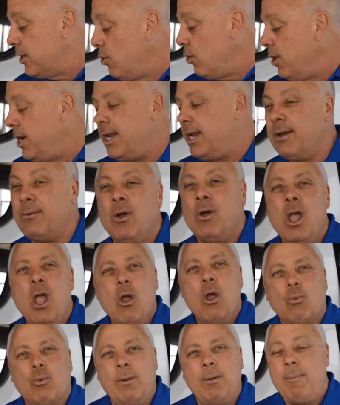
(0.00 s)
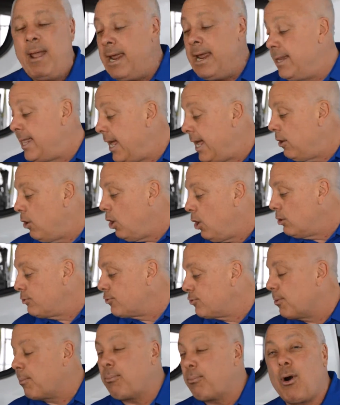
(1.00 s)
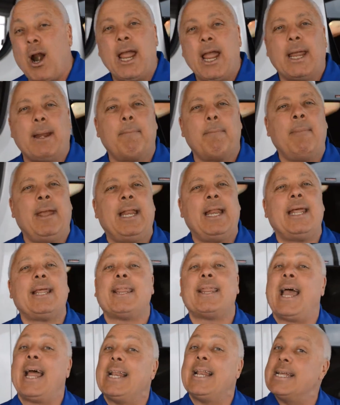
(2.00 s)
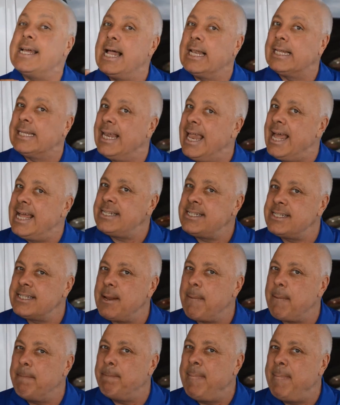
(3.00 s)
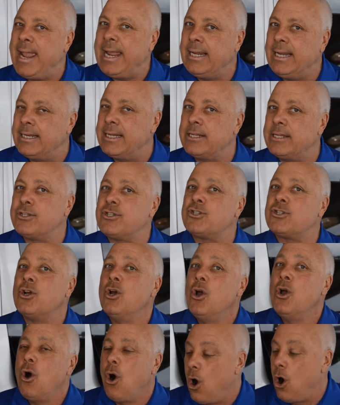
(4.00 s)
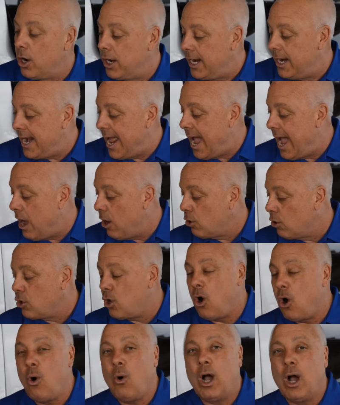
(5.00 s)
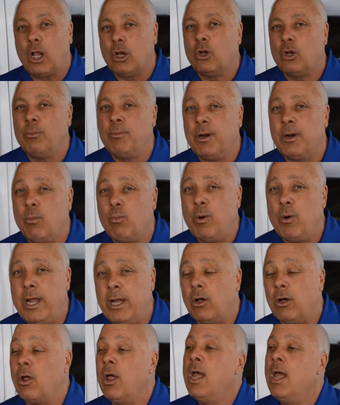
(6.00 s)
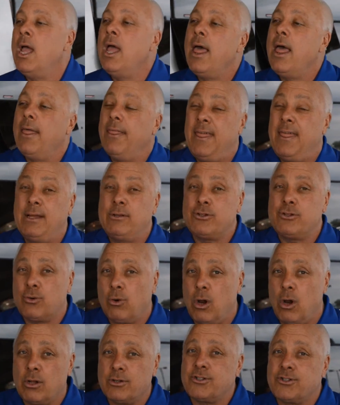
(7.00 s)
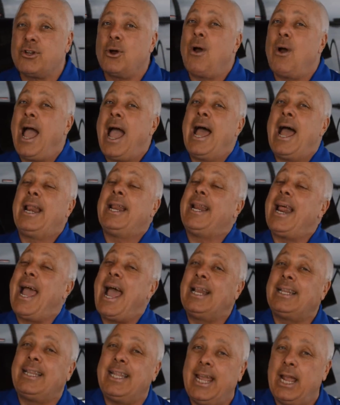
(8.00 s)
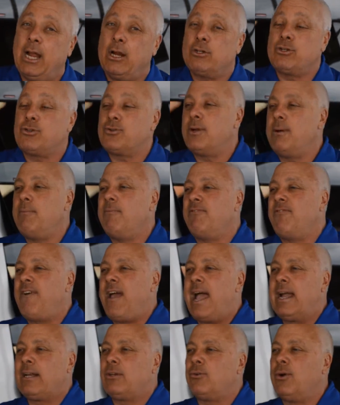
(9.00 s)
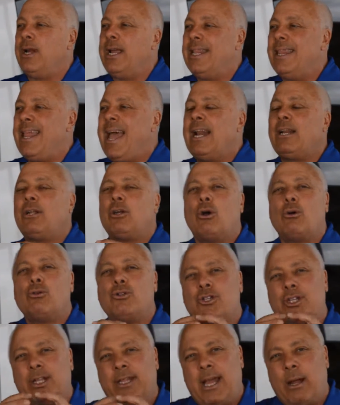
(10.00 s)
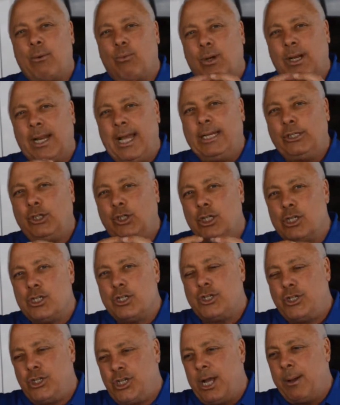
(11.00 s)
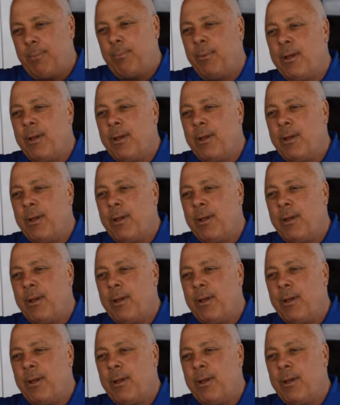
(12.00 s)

going to remain that ultra bright, meaning that less maintenance on an Alcoa aluminum wheel. Those are also added at the Airstream factory, and that goes to that relationship